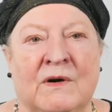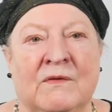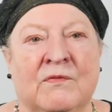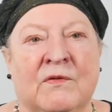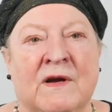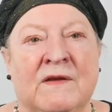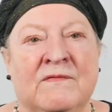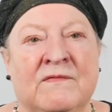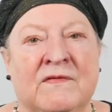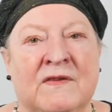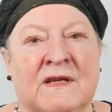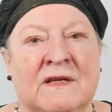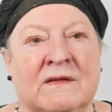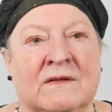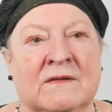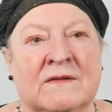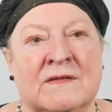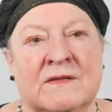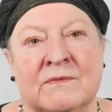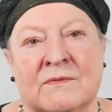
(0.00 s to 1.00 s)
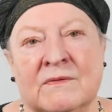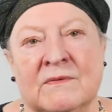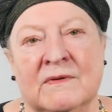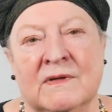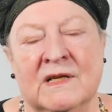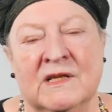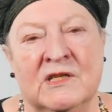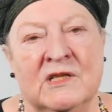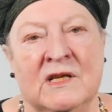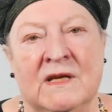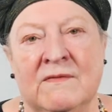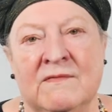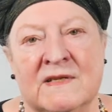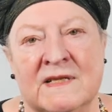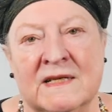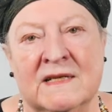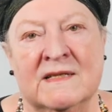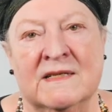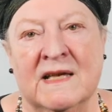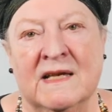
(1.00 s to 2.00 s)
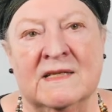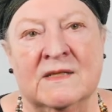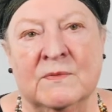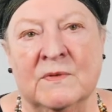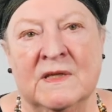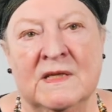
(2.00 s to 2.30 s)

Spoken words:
Fred Fields achieved success with